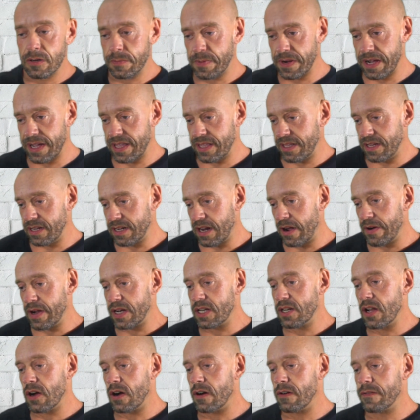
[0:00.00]
but a
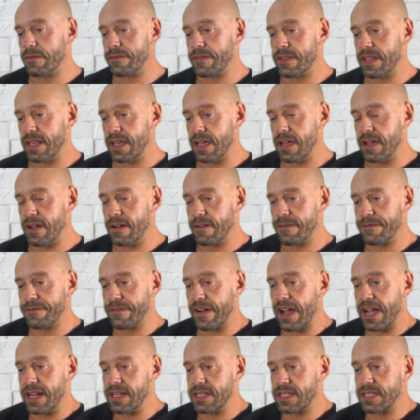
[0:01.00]
lot of the
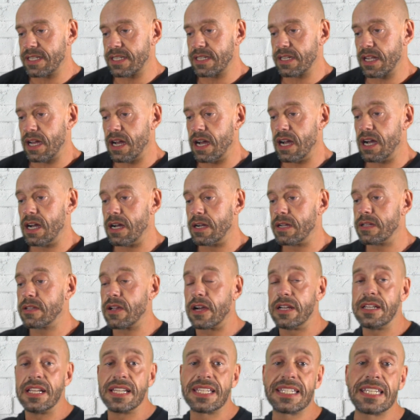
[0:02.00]
fats are
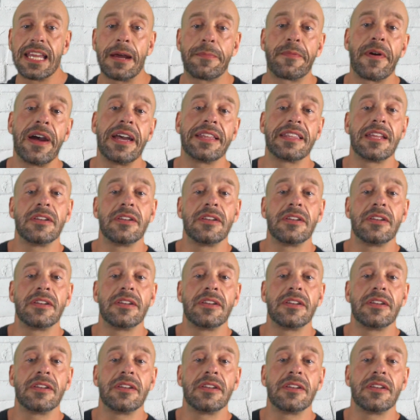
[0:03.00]
kind of separated,